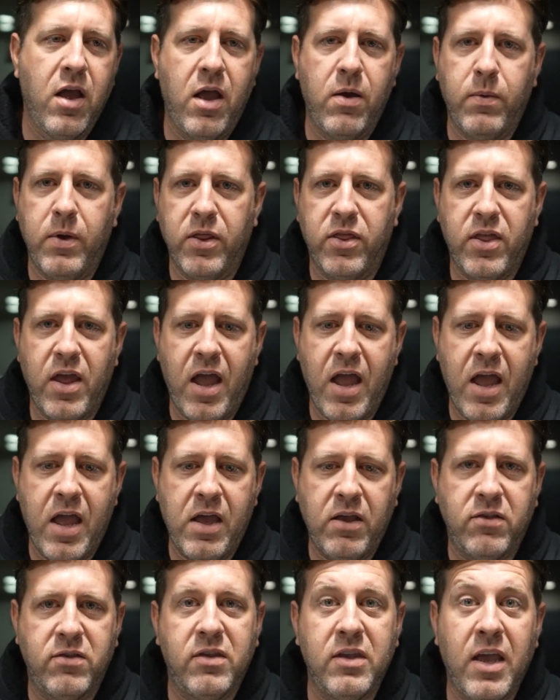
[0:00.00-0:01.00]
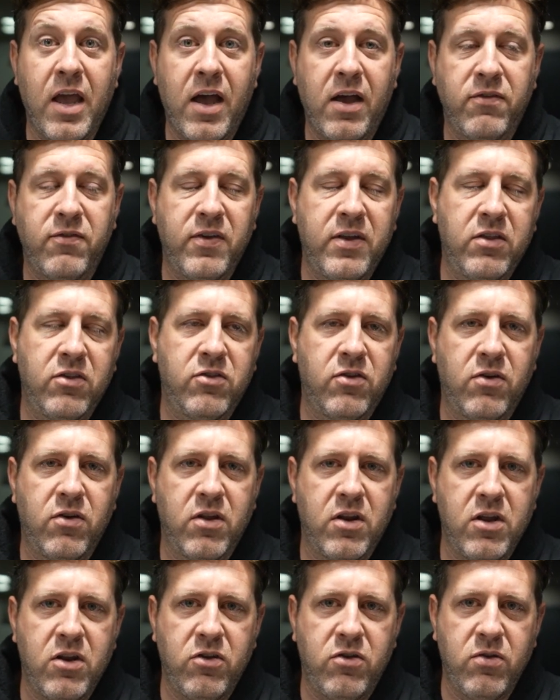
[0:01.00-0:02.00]
with a CF
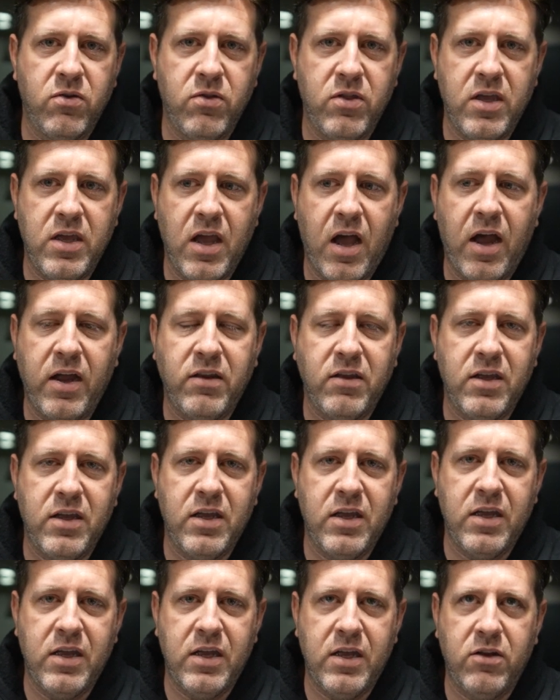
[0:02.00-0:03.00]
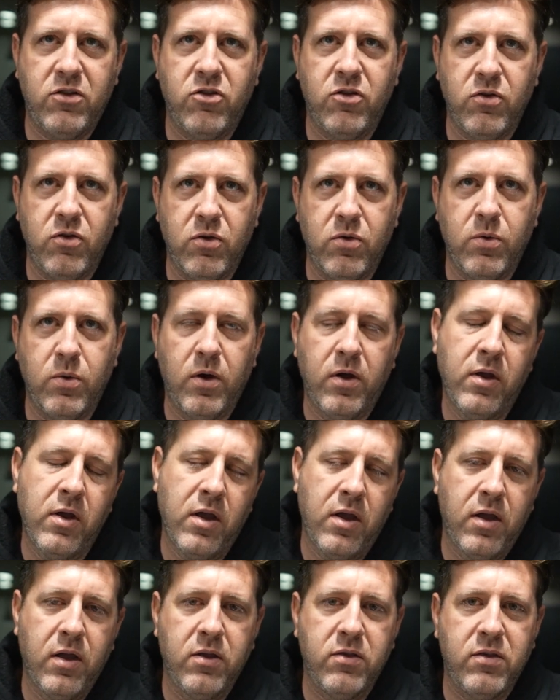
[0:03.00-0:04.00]
inserted into the IDE to
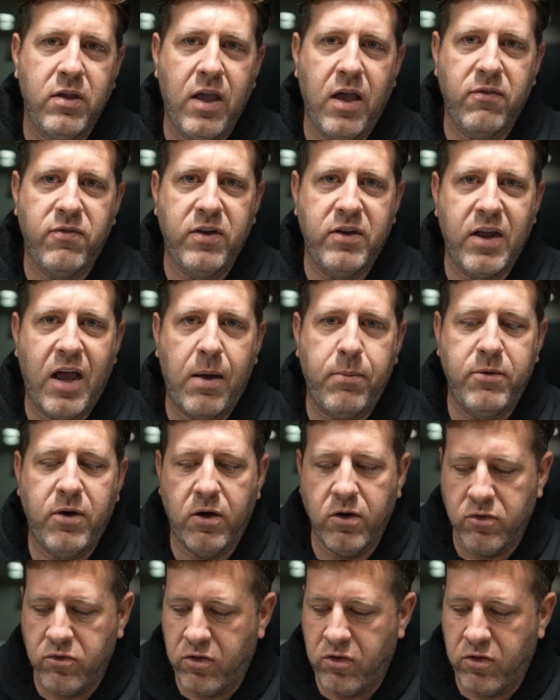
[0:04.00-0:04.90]
CF adapter.